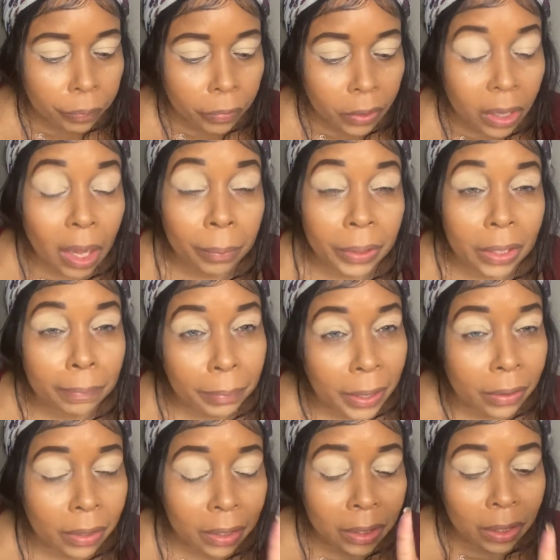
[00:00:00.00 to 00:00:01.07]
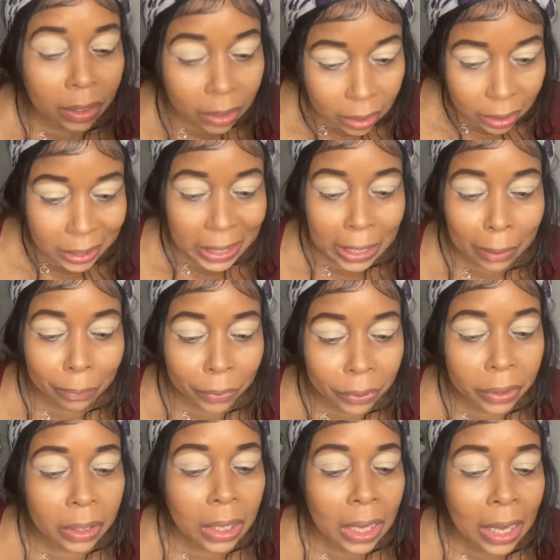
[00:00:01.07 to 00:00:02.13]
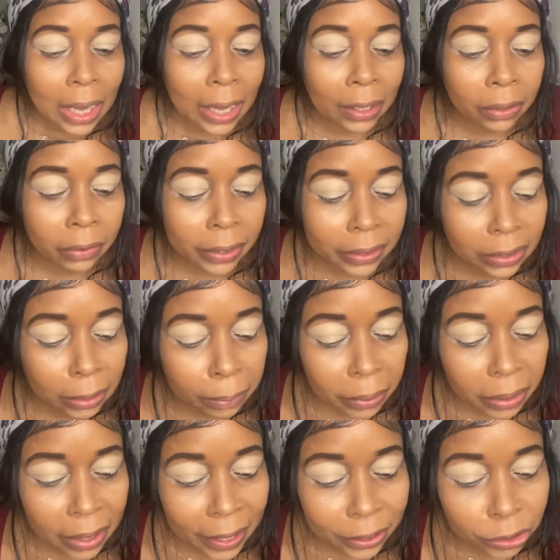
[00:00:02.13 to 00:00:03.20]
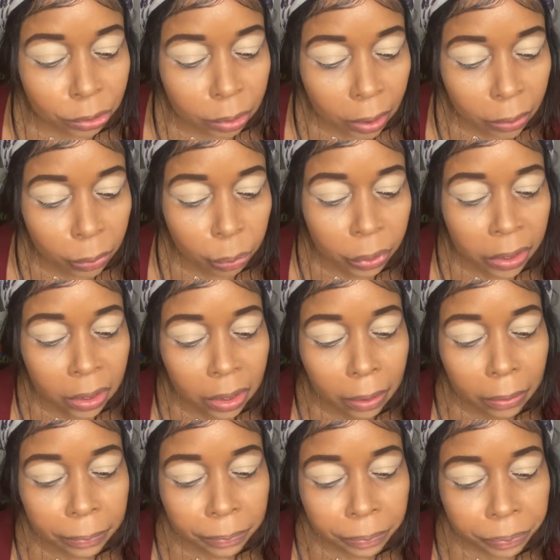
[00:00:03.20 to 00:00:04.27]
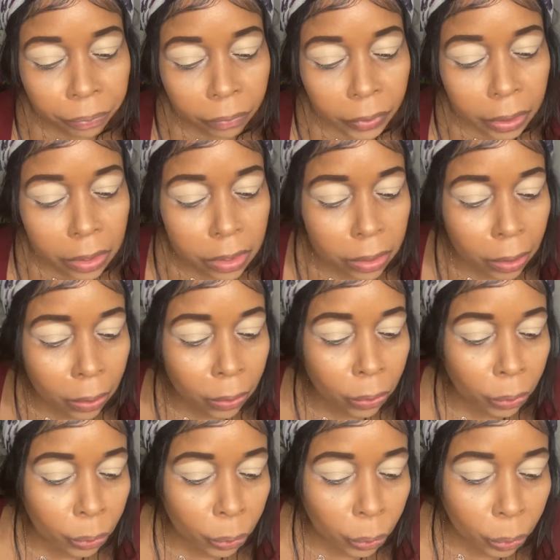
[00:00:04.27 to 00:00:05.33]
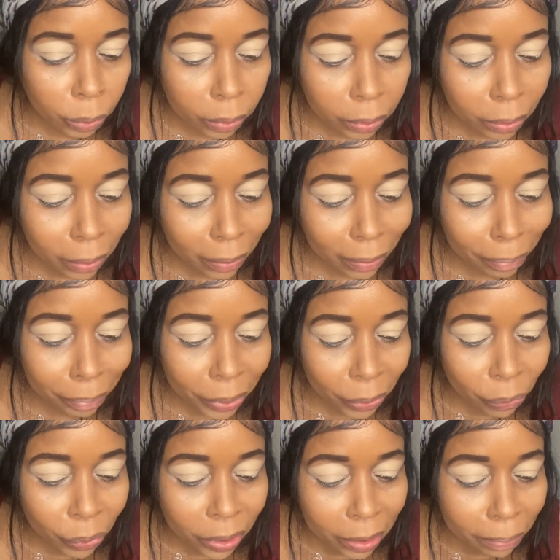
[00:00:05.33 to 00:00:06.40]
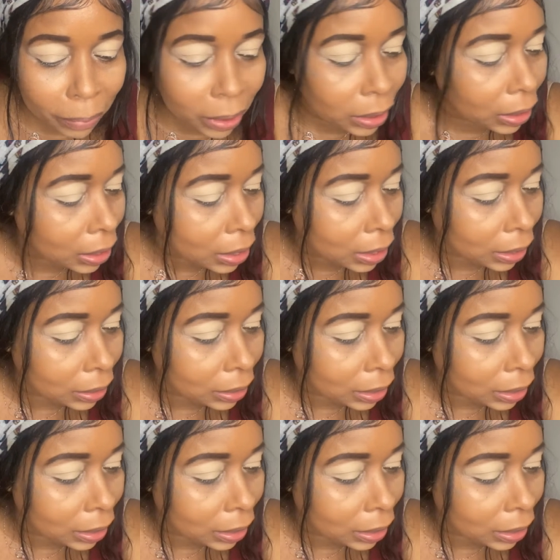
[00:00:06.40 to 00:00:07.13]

I'm getting better at looking at the camera. I know that's something that I struggle with, so bear with me and